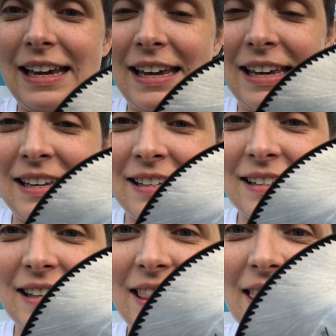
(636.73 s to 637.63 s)

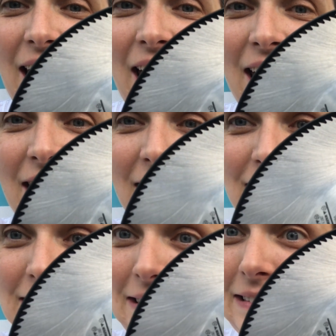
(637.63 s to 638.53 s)
is that
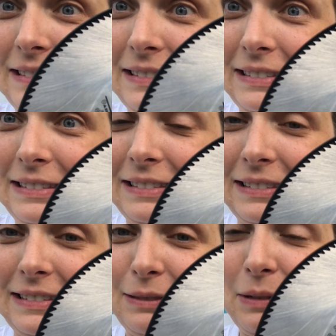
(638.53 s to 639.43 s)

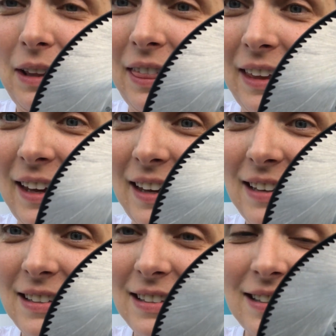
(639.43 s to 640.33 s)
with
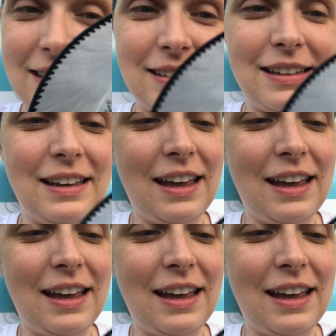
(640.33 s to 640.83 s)
this,